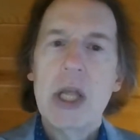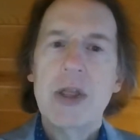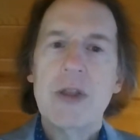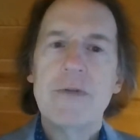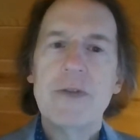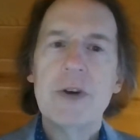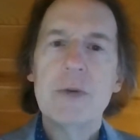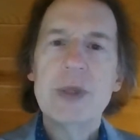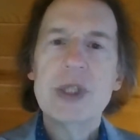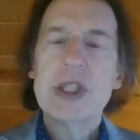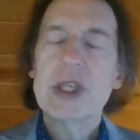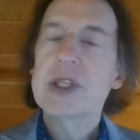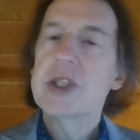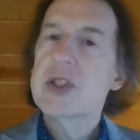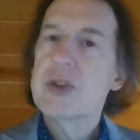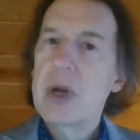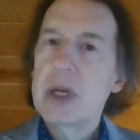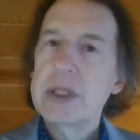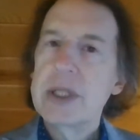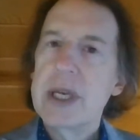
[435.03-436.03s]
The film is
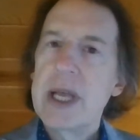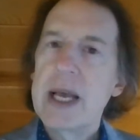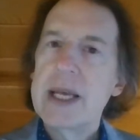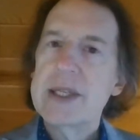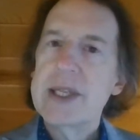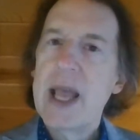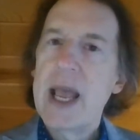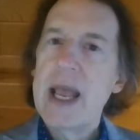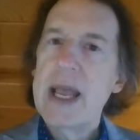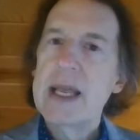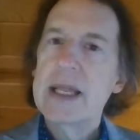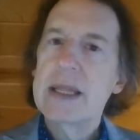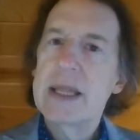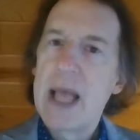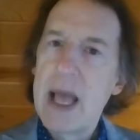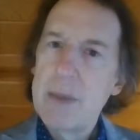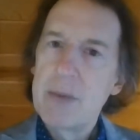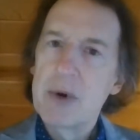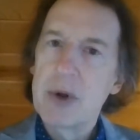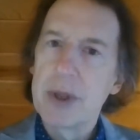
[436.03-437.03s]
constructed as a
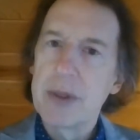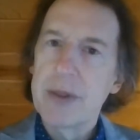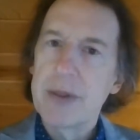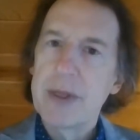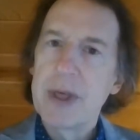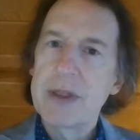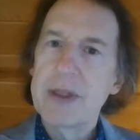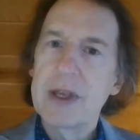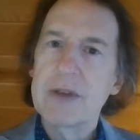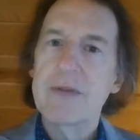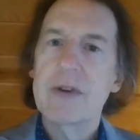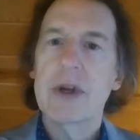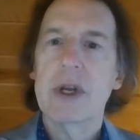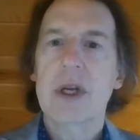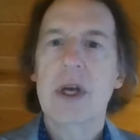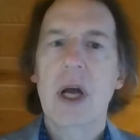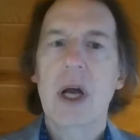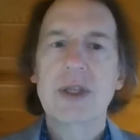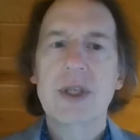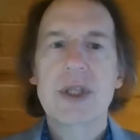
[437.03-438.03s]
labyrinth, I think very
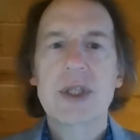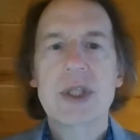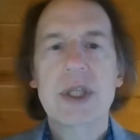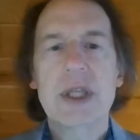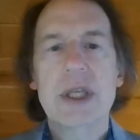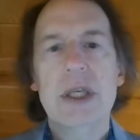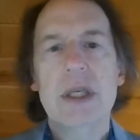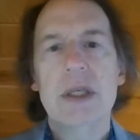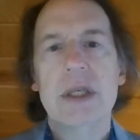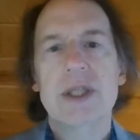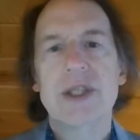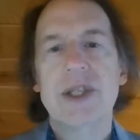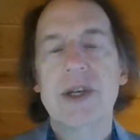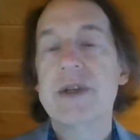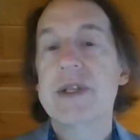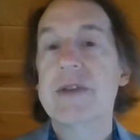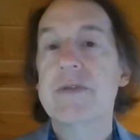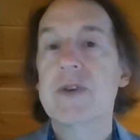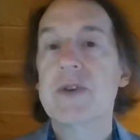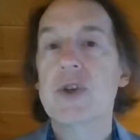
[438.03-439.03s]
consciously, a
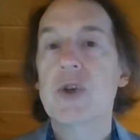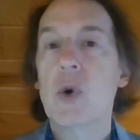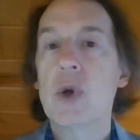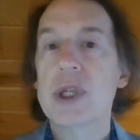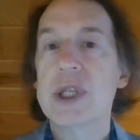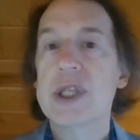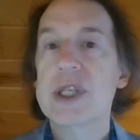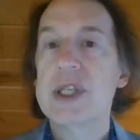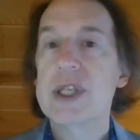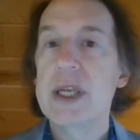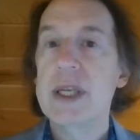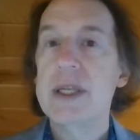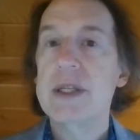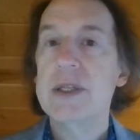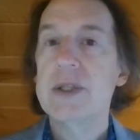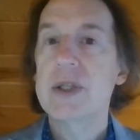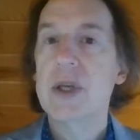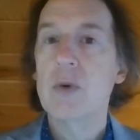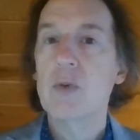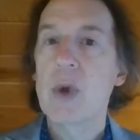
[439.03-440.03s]
series of short
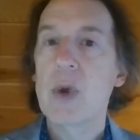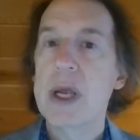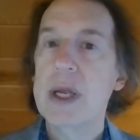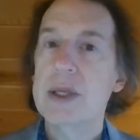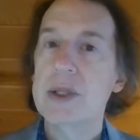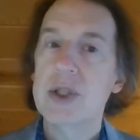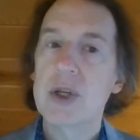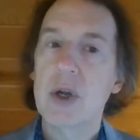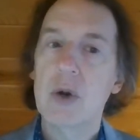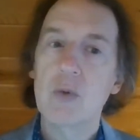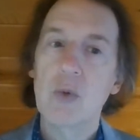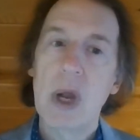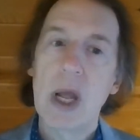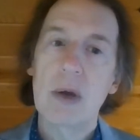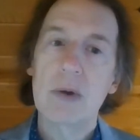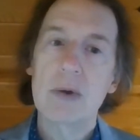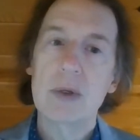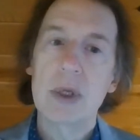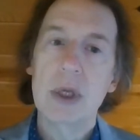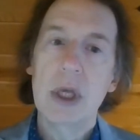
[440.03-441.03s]
scenes arranged
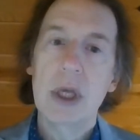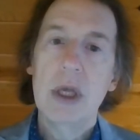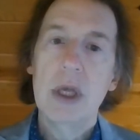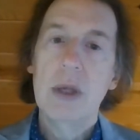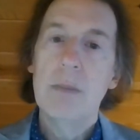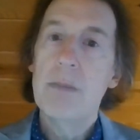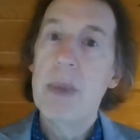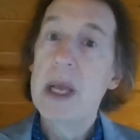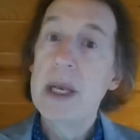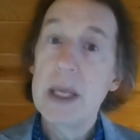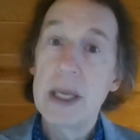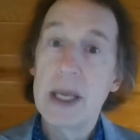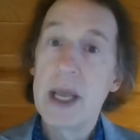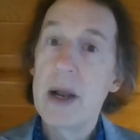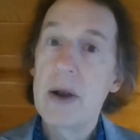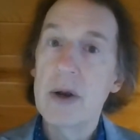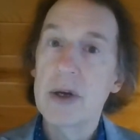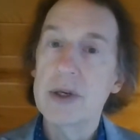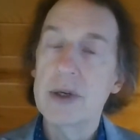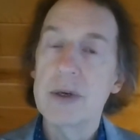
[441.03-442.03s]
around many
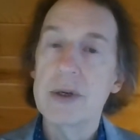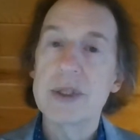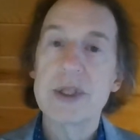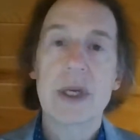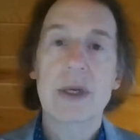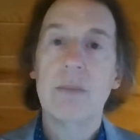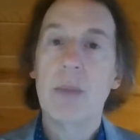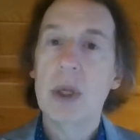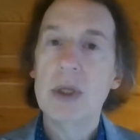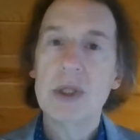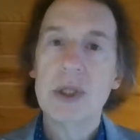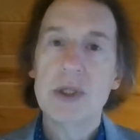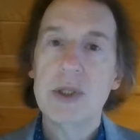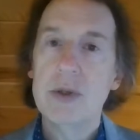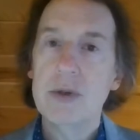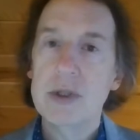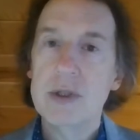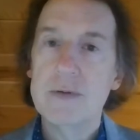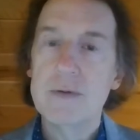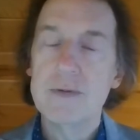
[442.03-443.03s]
characters and a
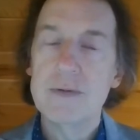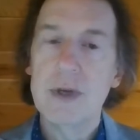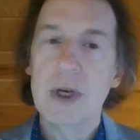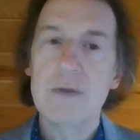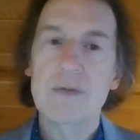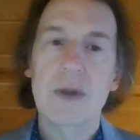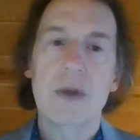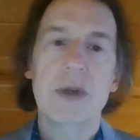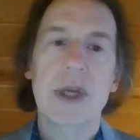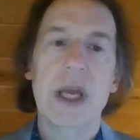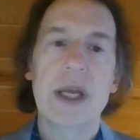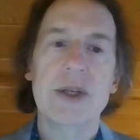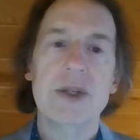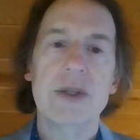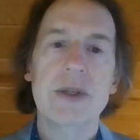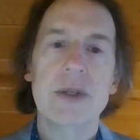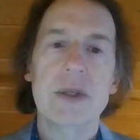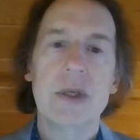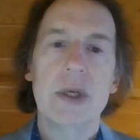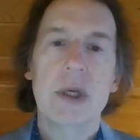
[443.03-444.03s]
multitude of
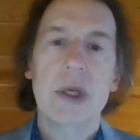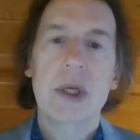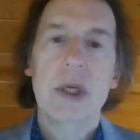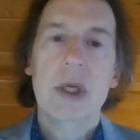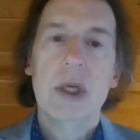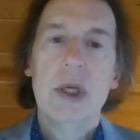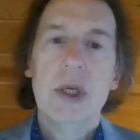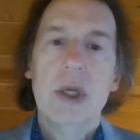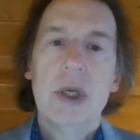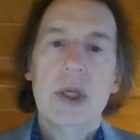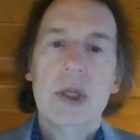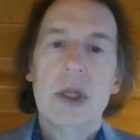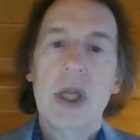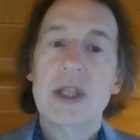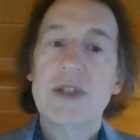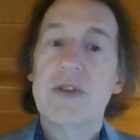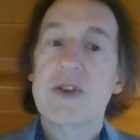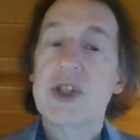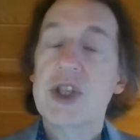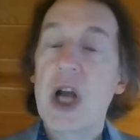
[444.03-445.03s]
locations.
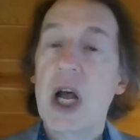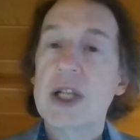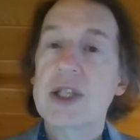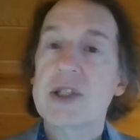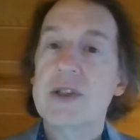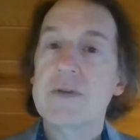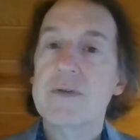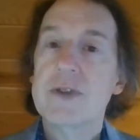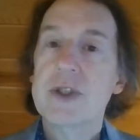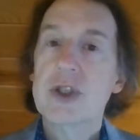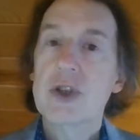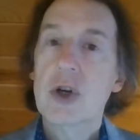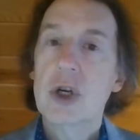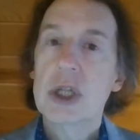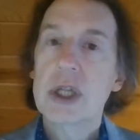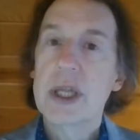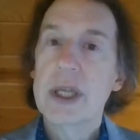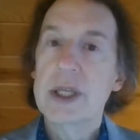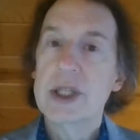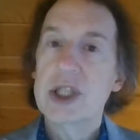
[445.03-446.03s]
Lots of shots of
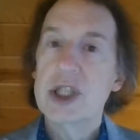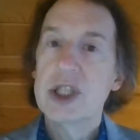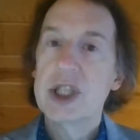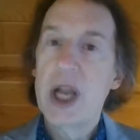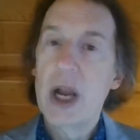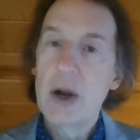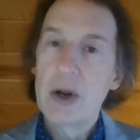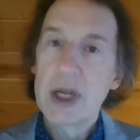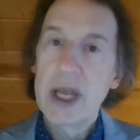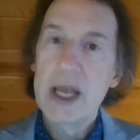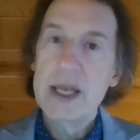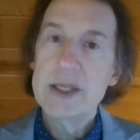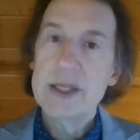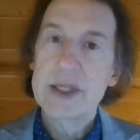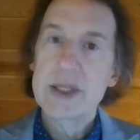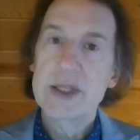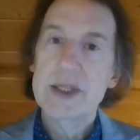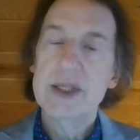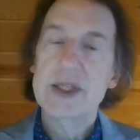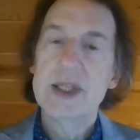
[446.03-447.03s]
circling
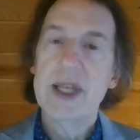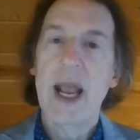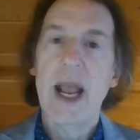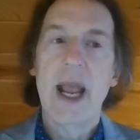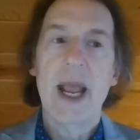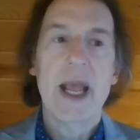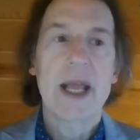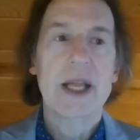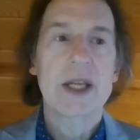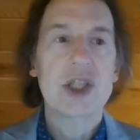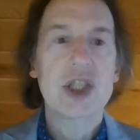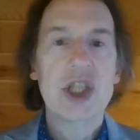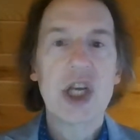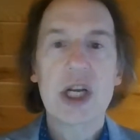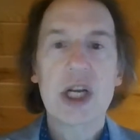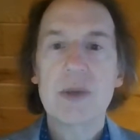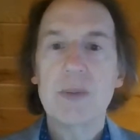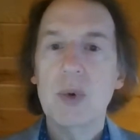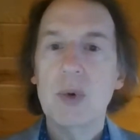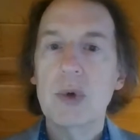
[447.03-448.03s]
staircases and
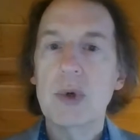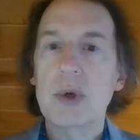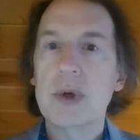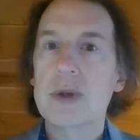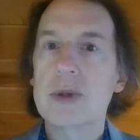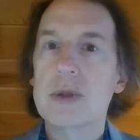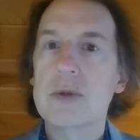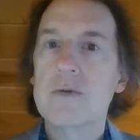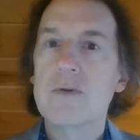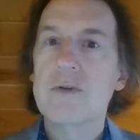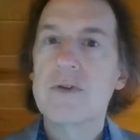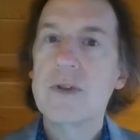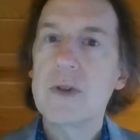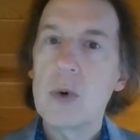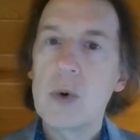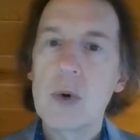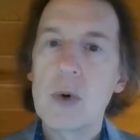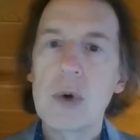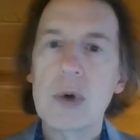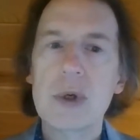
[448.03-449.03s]
checkerboard
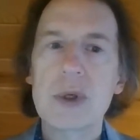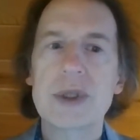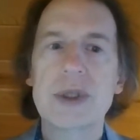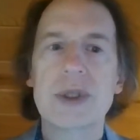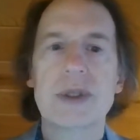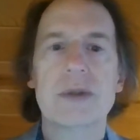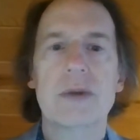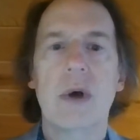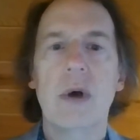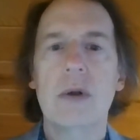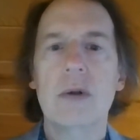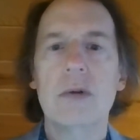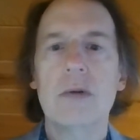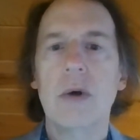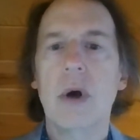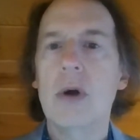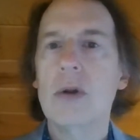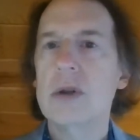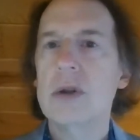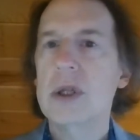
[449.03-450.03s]
floors,
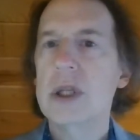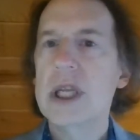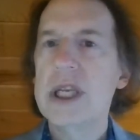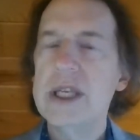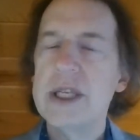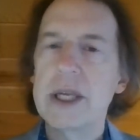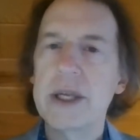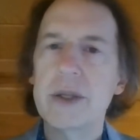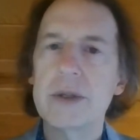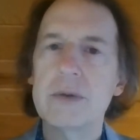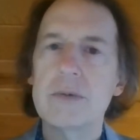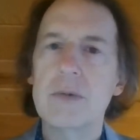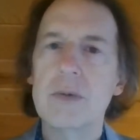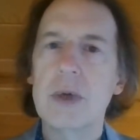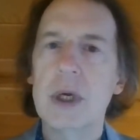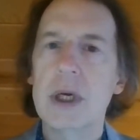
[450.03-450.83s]
all leading